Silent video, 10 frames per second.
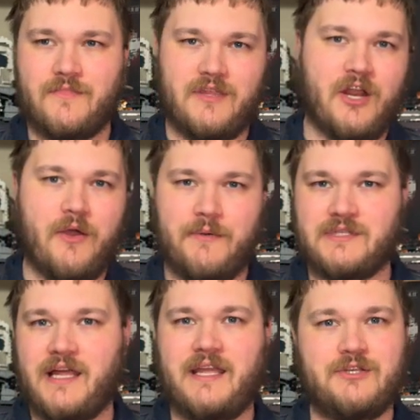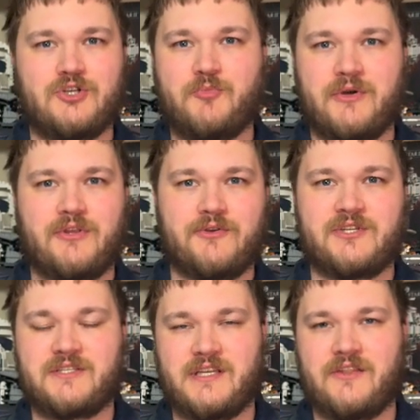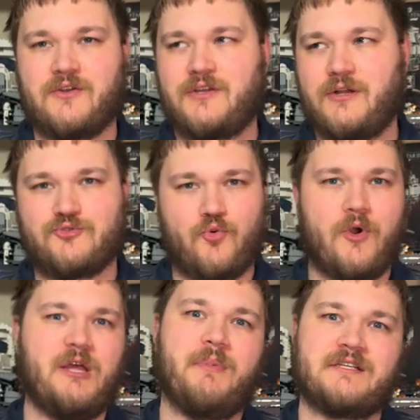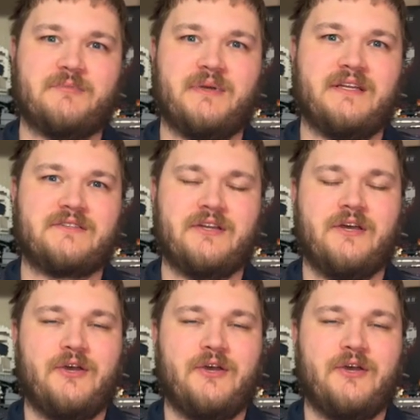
it was a lot easier to put those sets together, $20 a piece.